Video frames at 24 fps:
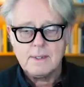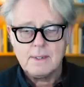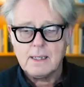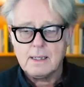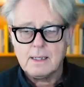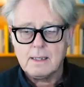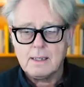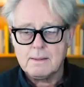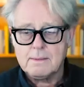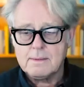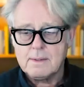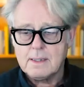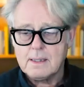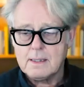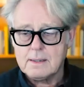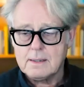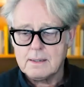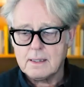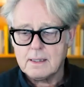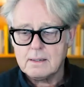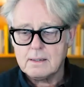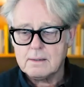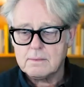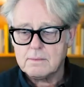uh,
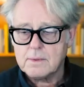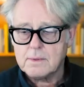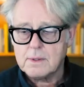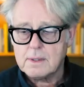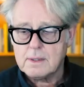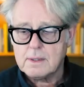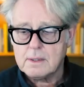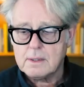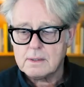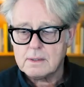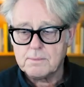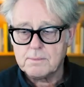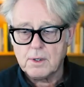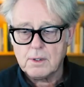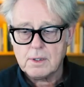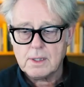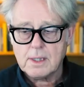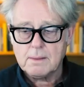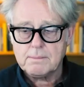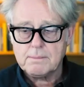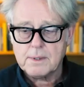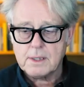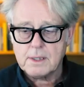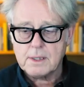another one, a small
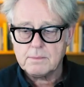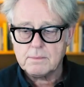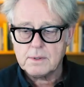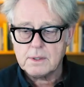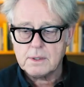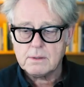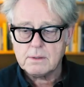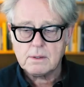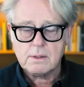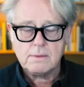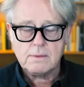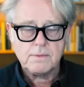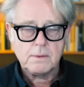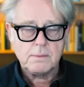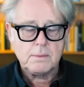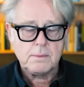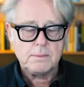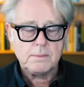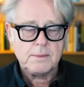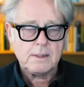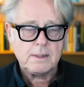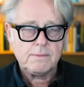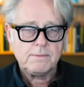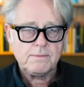company, we took from
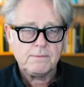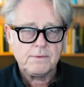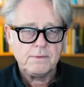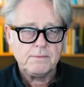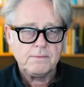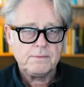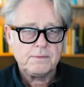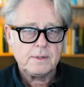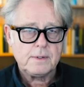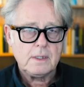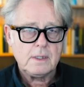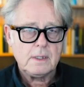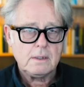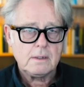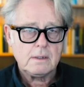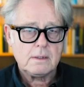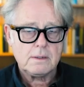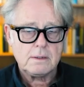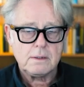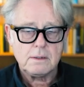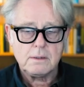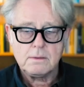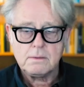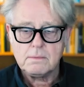about 15
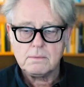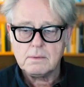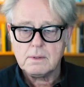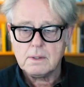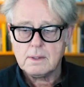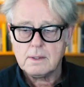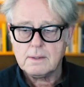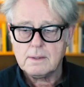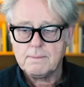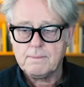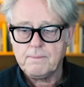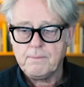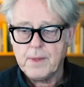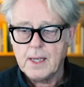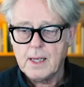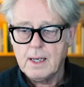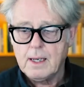to um,